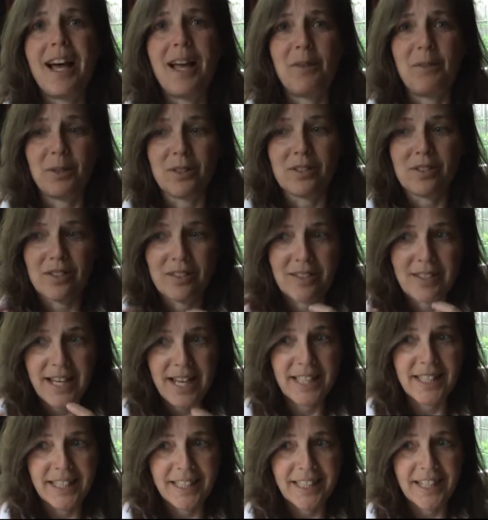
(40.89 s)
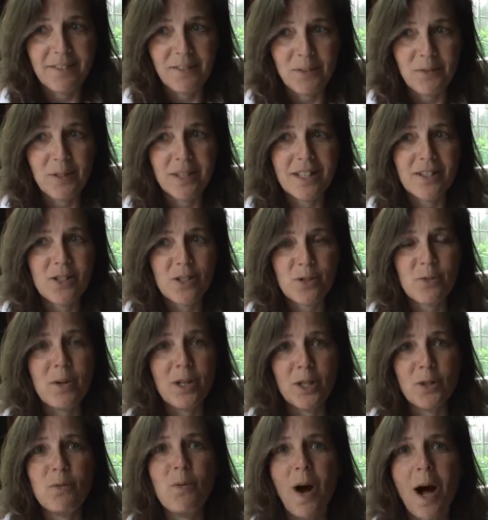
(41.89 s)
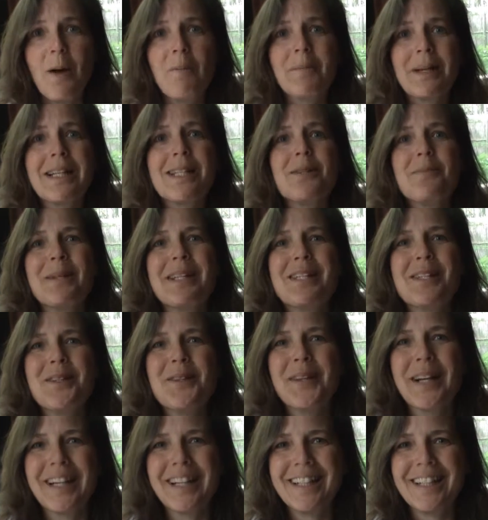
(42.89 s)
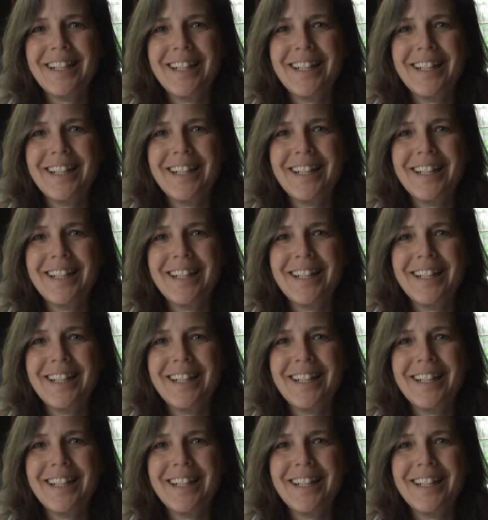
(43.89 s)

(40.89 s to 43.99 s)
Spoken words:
I was telling everyone, this is what you want me to be doing.